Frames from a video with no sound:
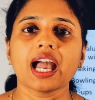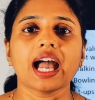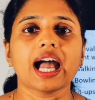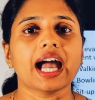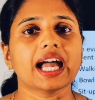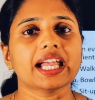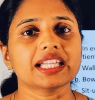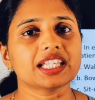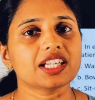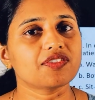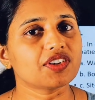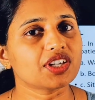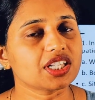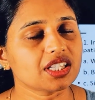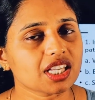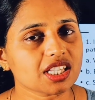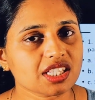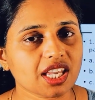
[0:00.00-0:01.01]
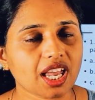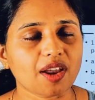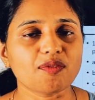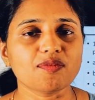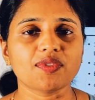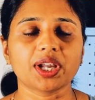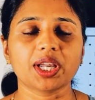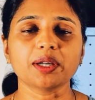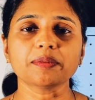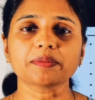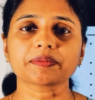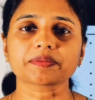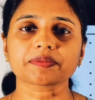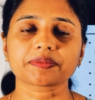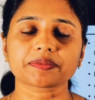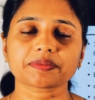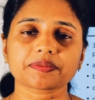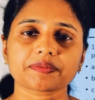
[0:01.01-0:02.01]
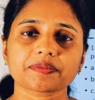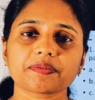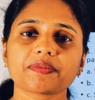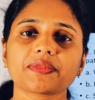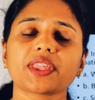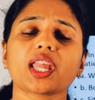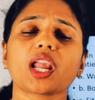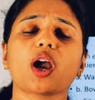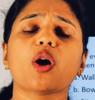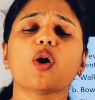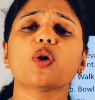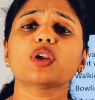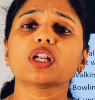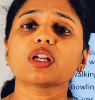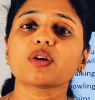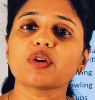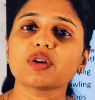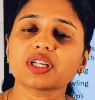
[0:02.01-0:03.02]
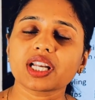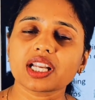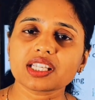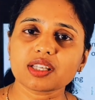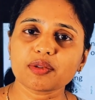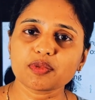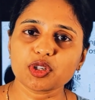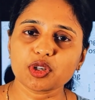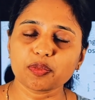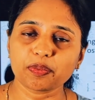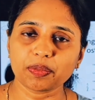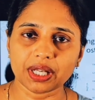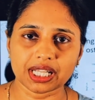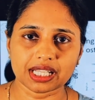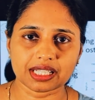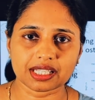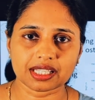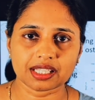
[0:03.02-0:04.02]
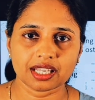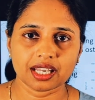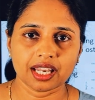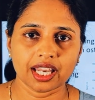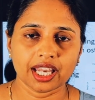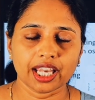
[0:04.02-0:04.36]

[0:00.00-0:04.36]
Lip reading: and even the same way oral contraceptive pills,